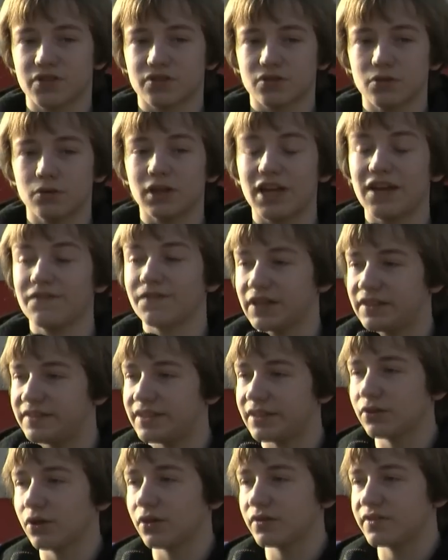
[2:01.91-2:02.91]
the school if I
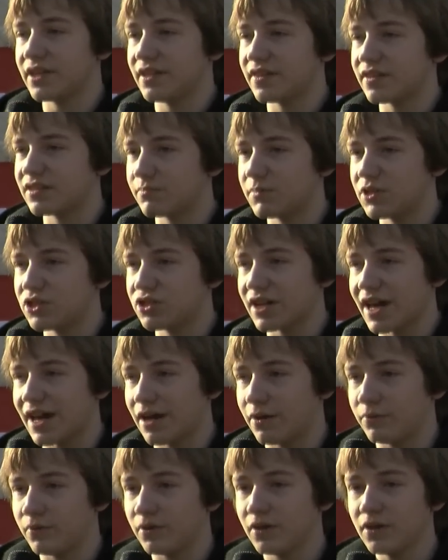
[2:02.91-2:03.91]
did not take this image
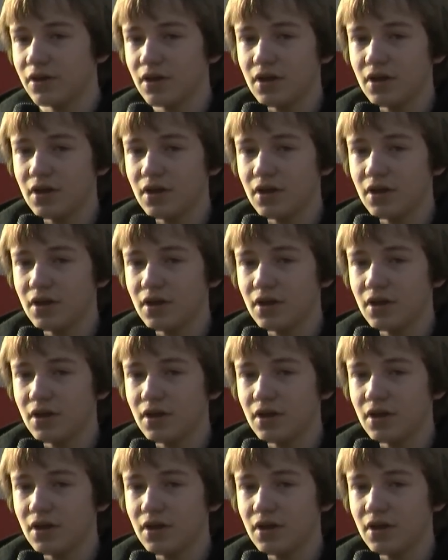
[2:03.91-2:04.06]
down.